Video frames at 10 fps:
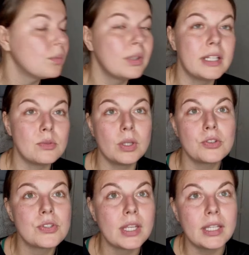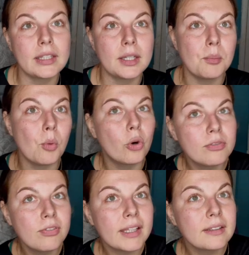we could say that they're more
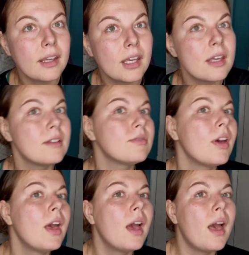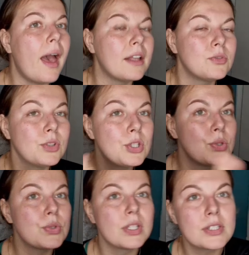effective at reducing
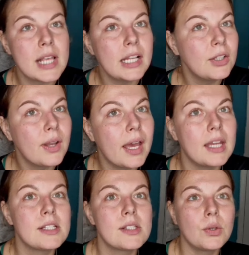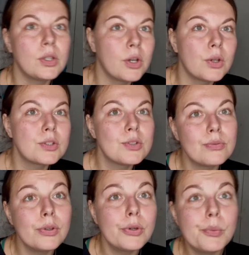cellulite, so you're going to feel
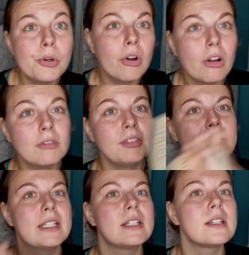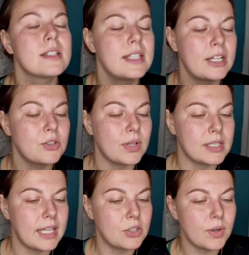more confident, etc.,
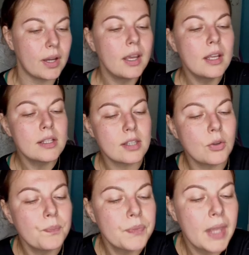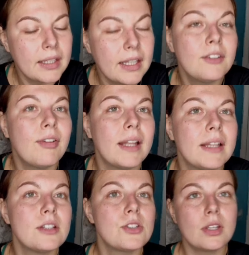etc. So the advantage,
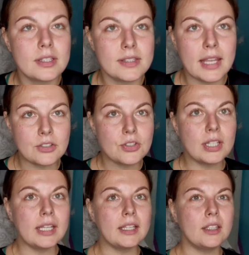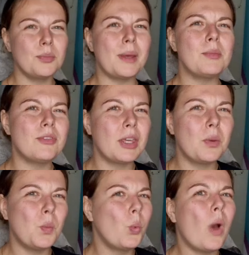essentially, you might be thinking, but
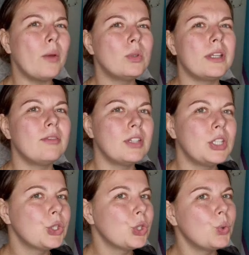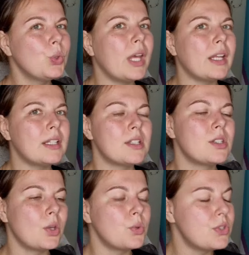why would I even include that? That's so
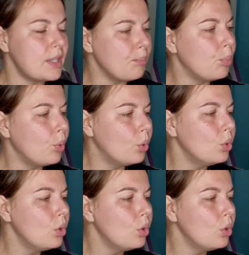simple.